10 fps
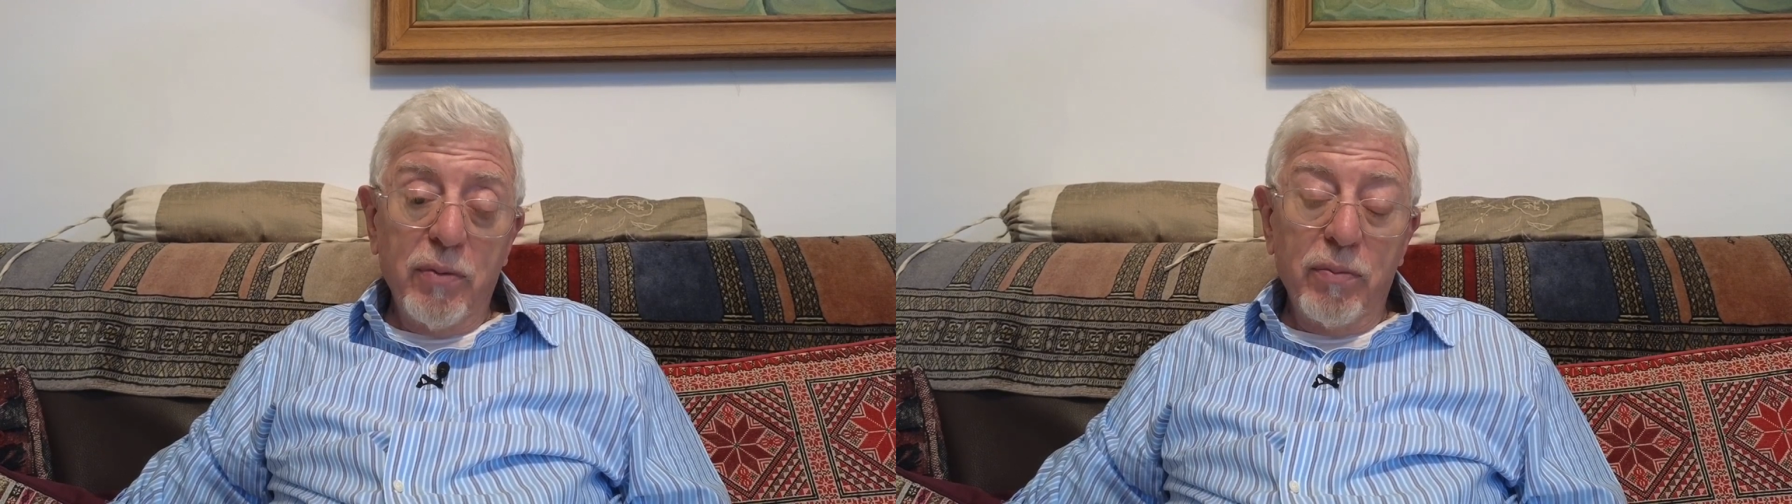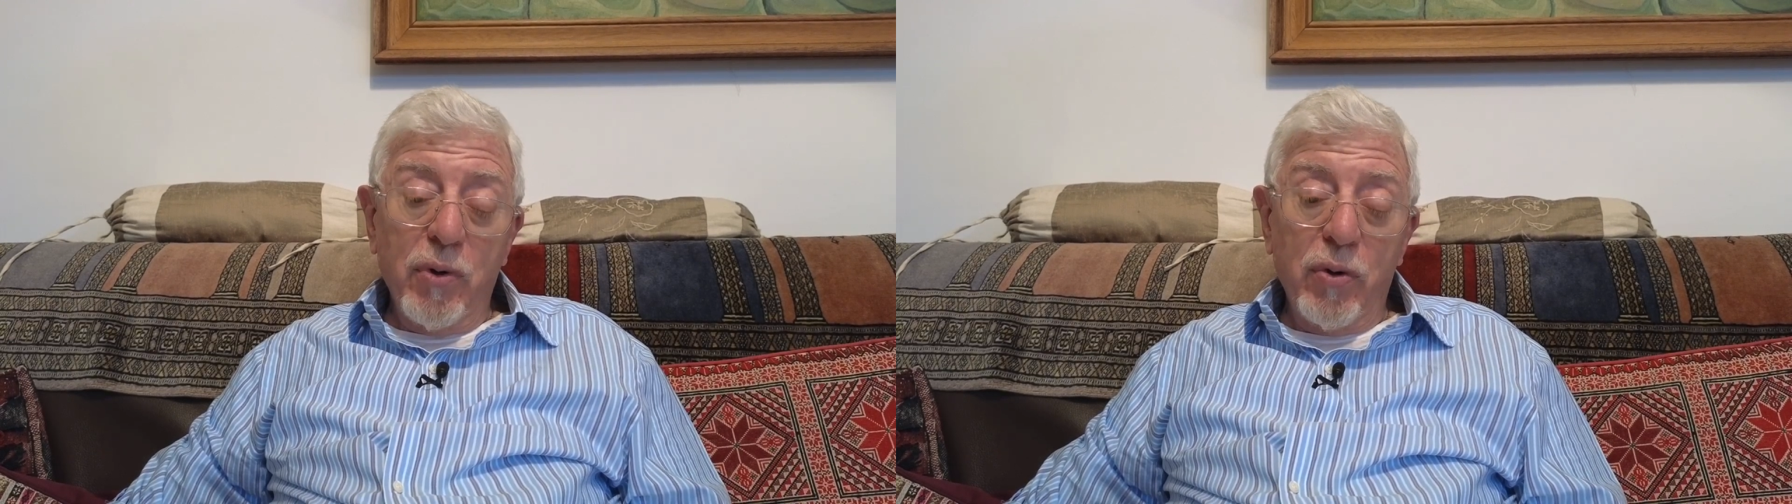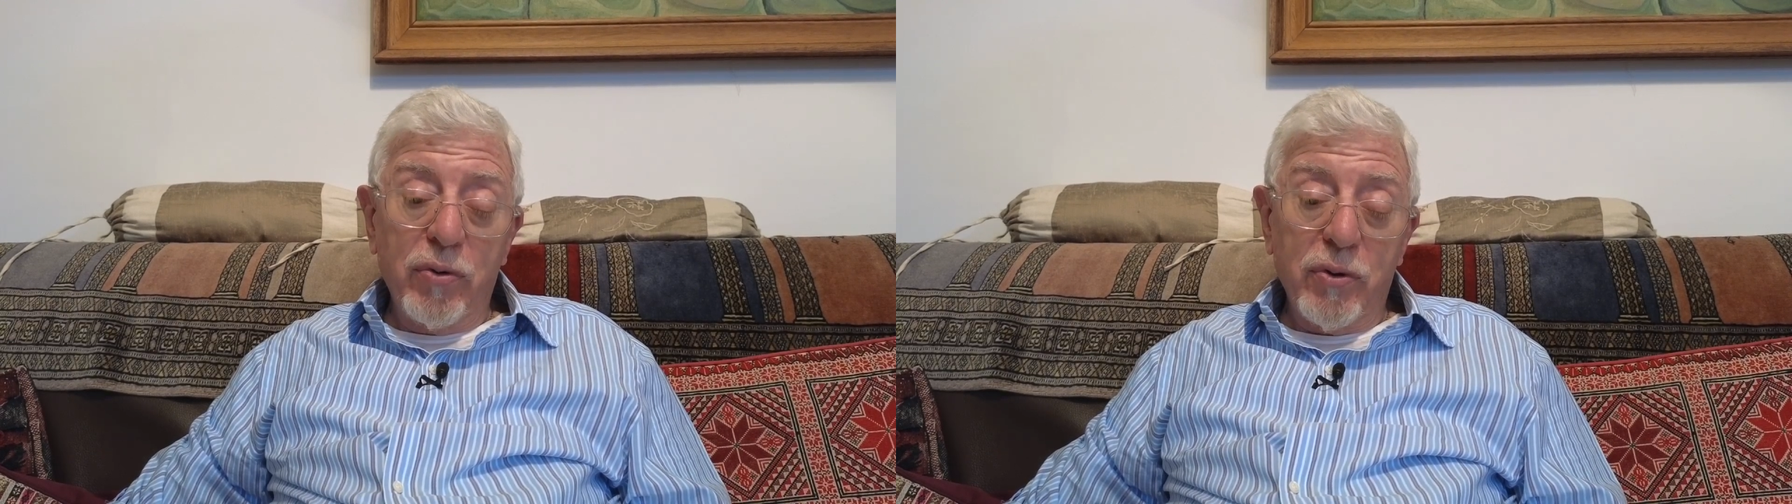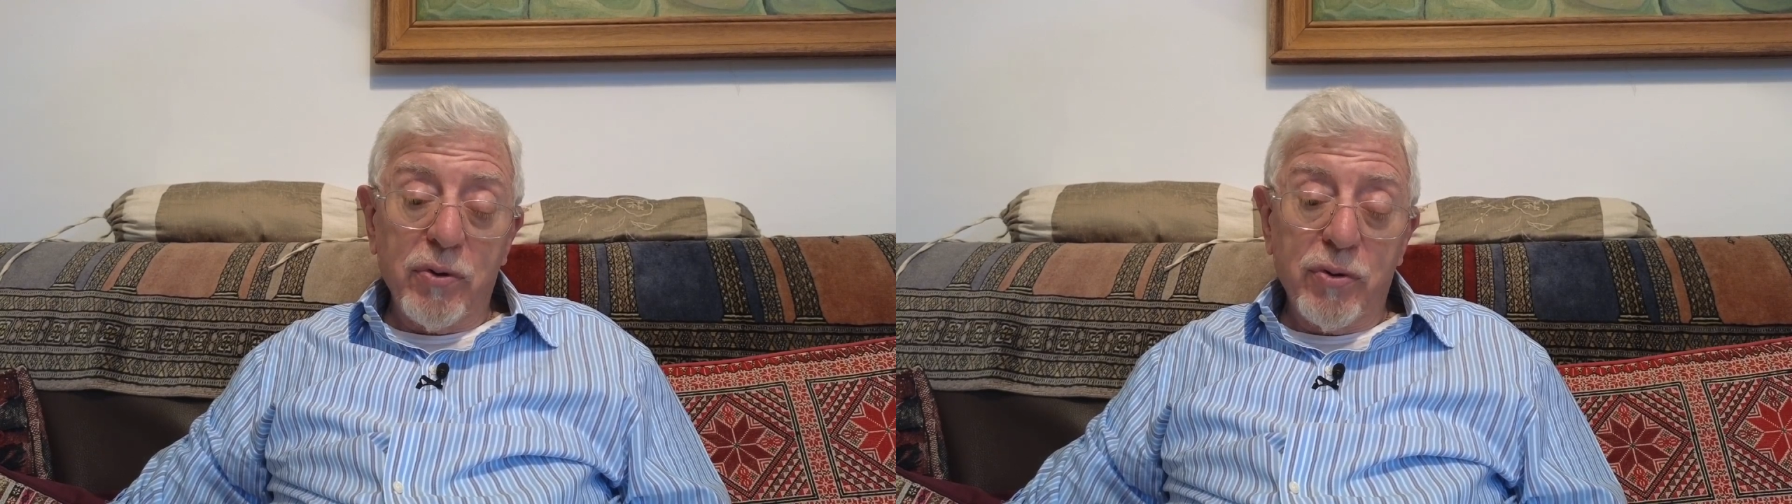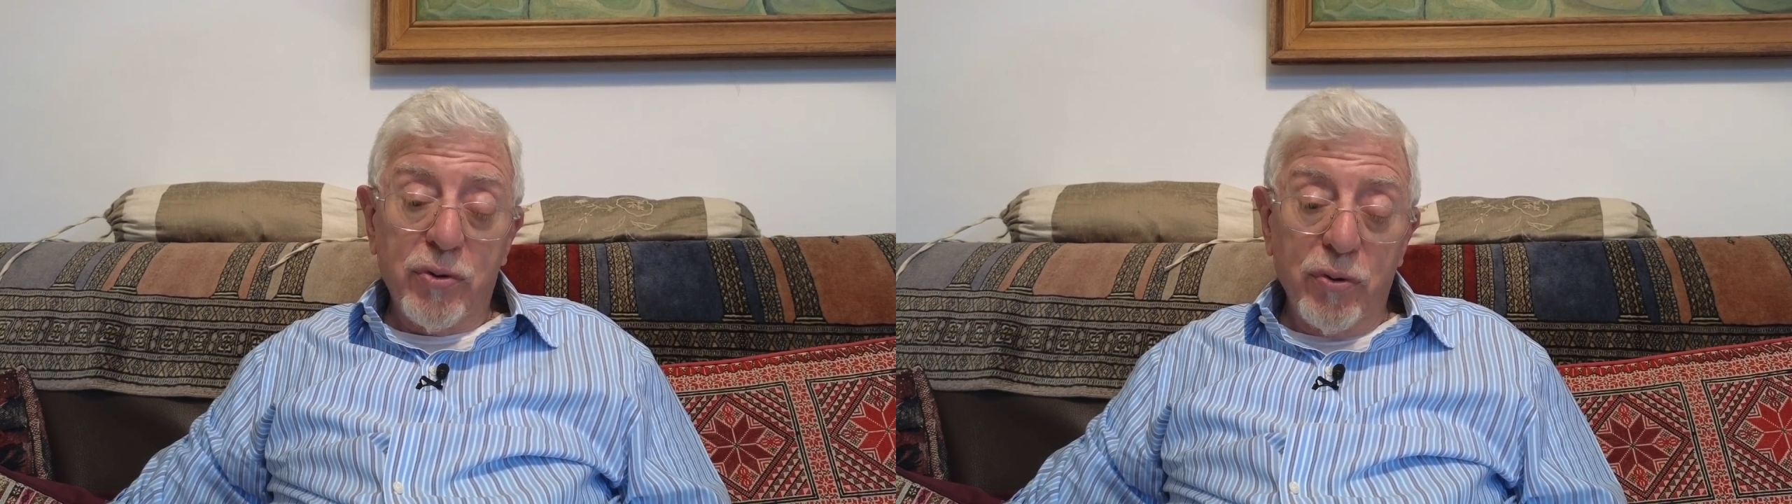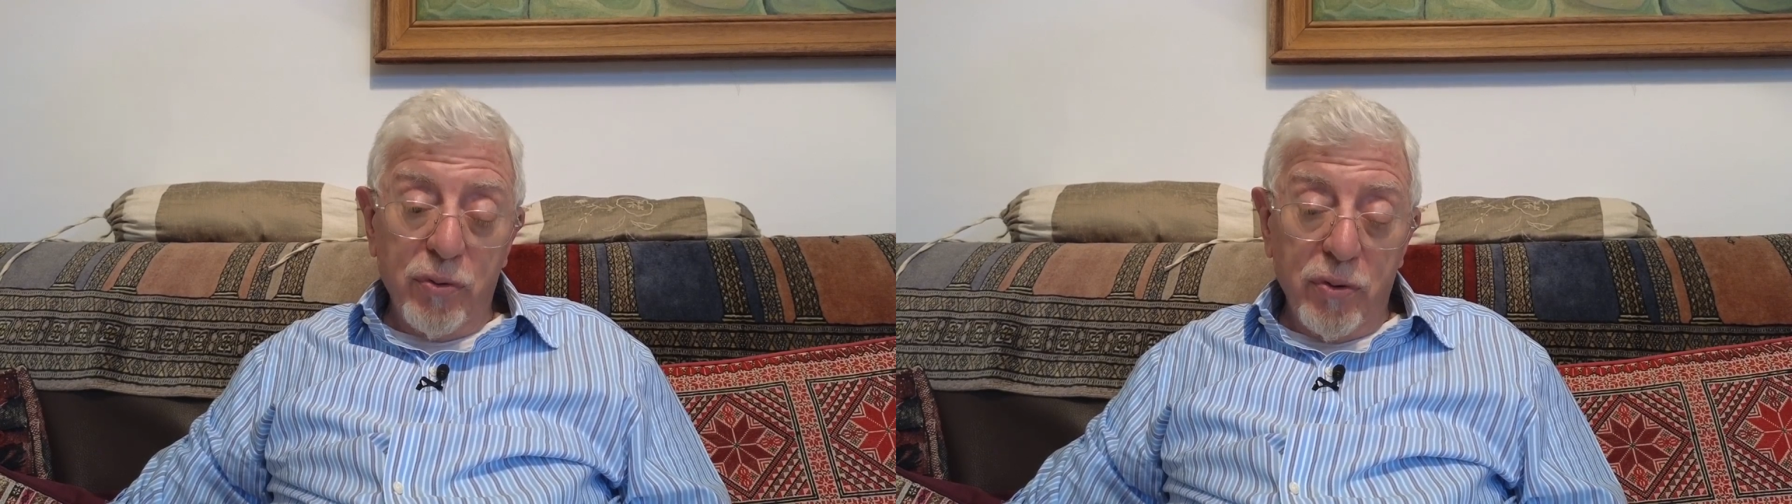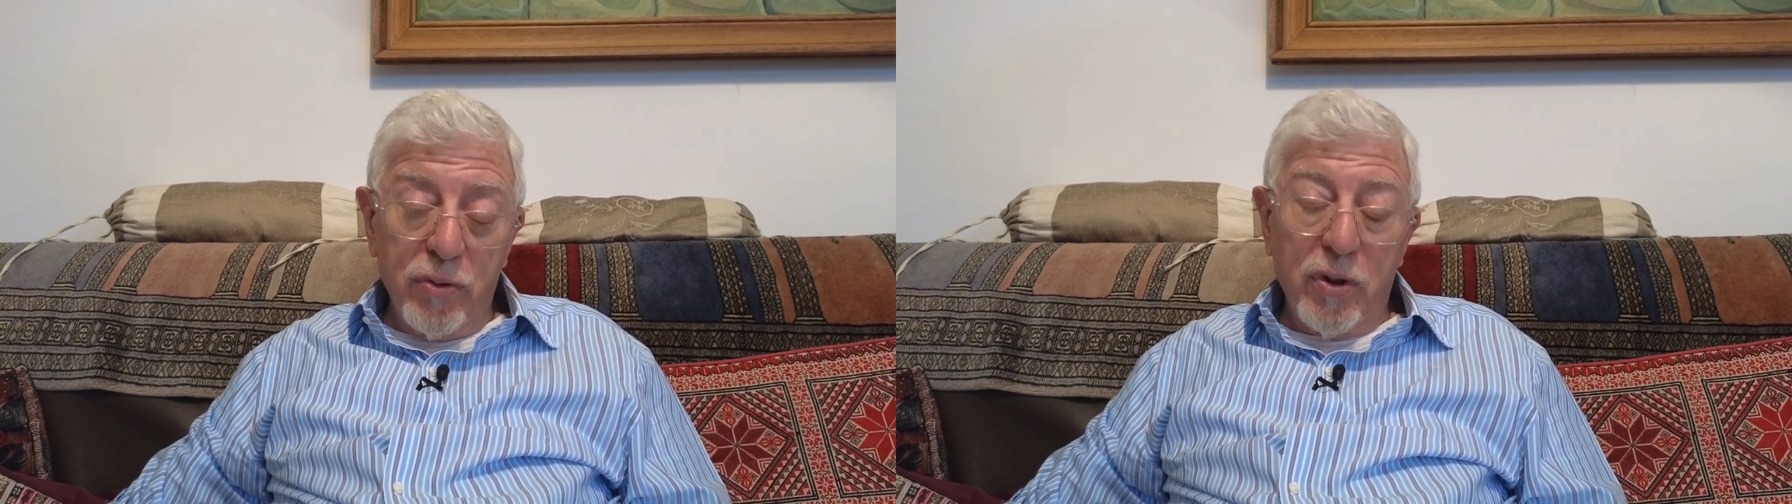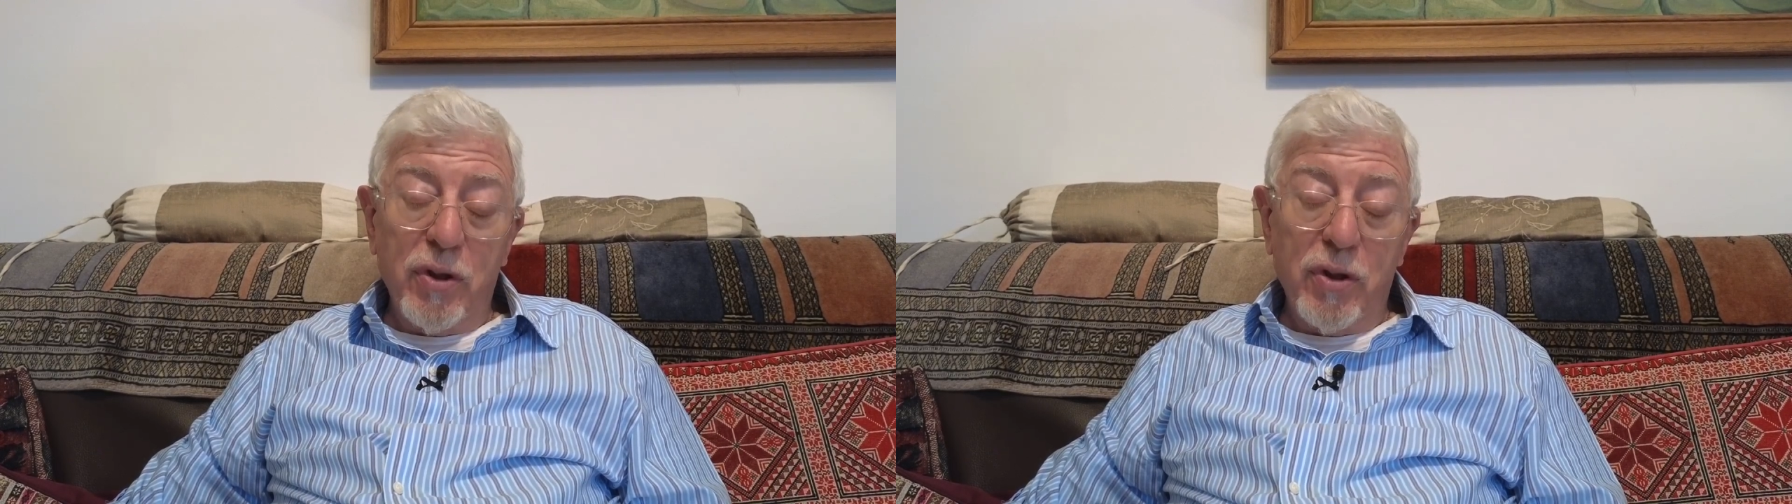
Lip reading: both as a student